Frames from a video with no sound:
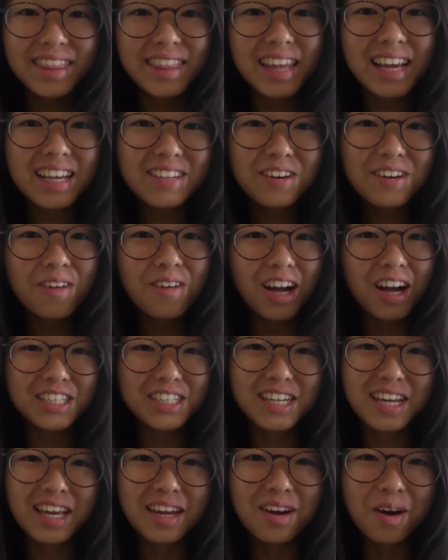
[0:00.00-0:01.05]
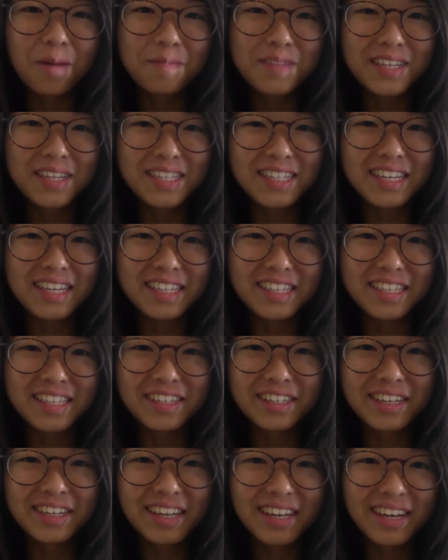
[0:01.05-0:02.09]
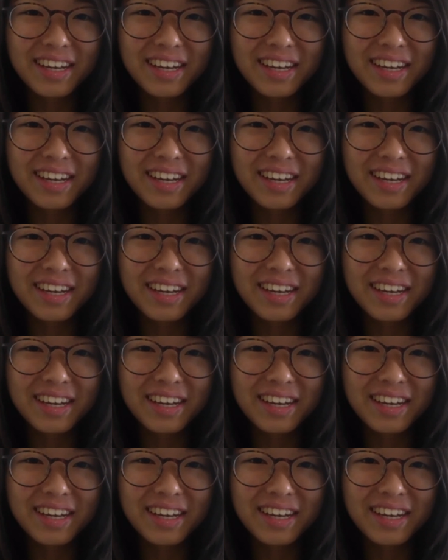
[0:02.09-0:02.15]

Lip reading: Thanks for watching and hope to see you soon.